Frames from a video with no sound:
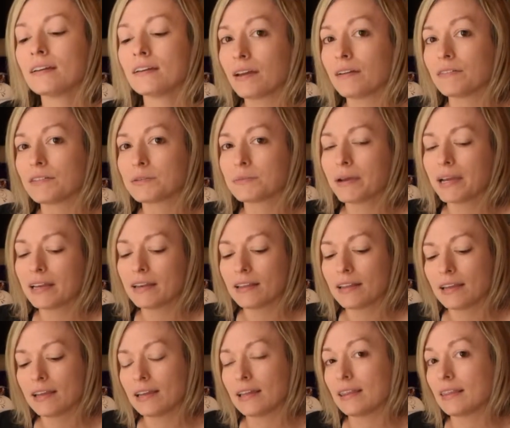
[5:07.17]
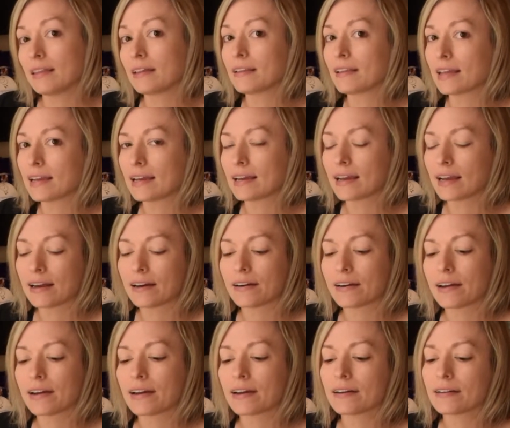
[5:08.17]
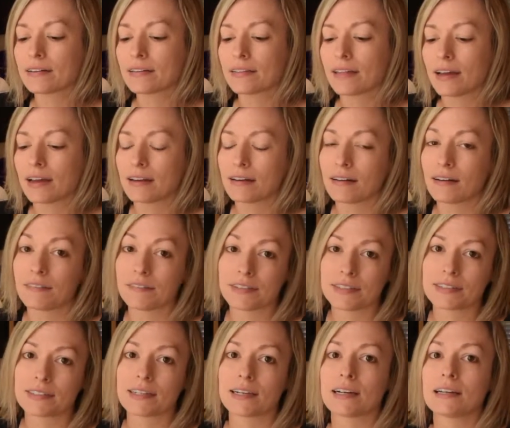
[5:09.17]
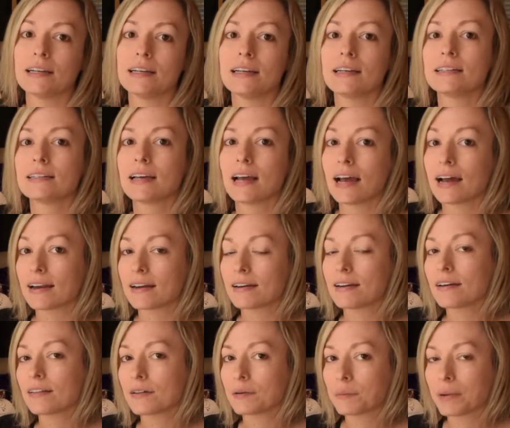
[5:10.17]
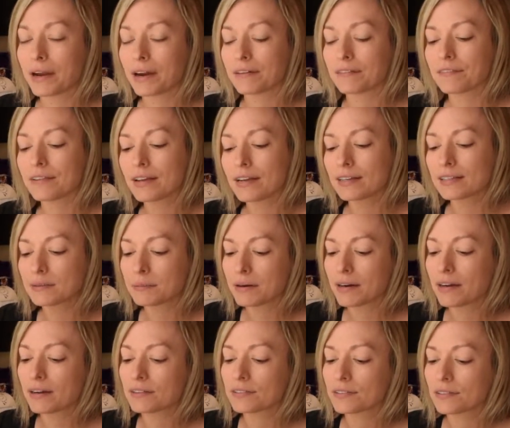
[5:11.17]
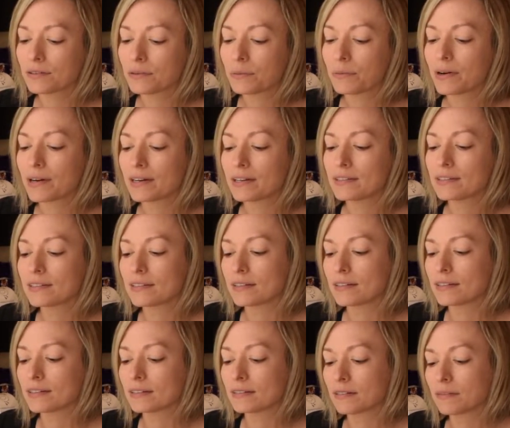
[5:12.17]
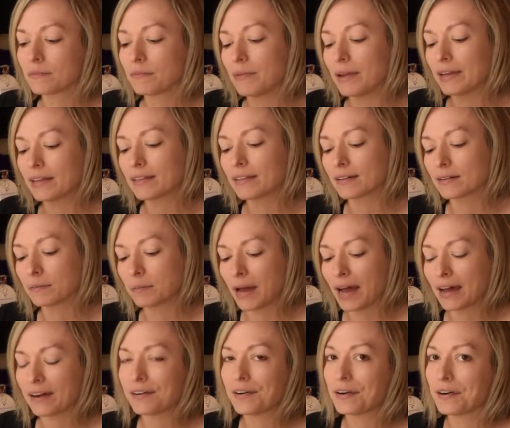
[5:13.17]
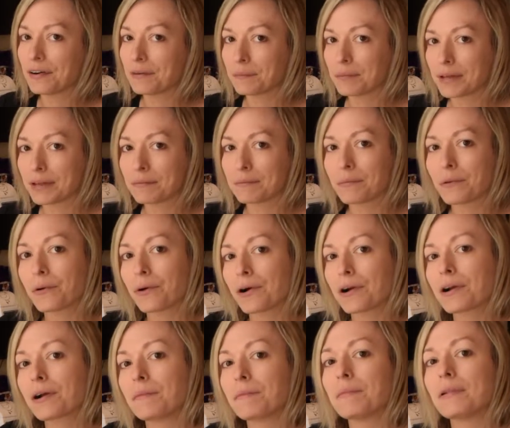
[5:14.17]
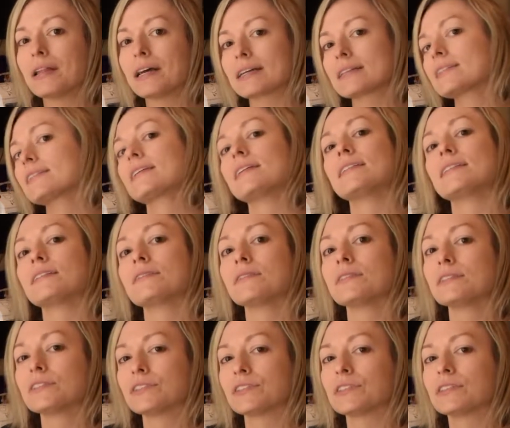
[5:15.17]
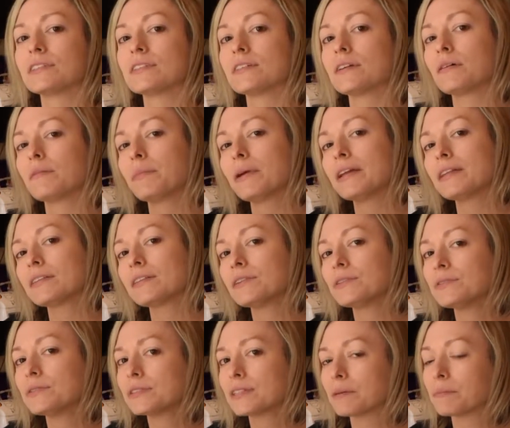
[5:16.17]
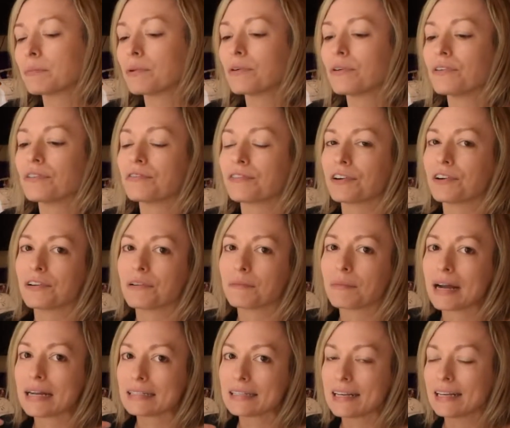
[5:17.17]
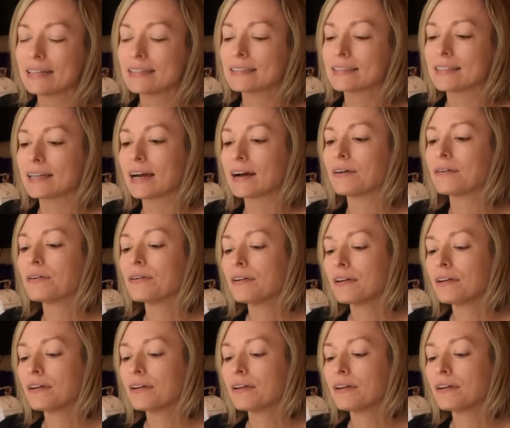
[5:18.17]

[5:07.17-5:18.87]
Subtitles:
It was mainly in the leg area that obviously I needed to add another pair of legs, but I also wanted to make the pattern a bit more complex because it was just a bit too simple for my taste now.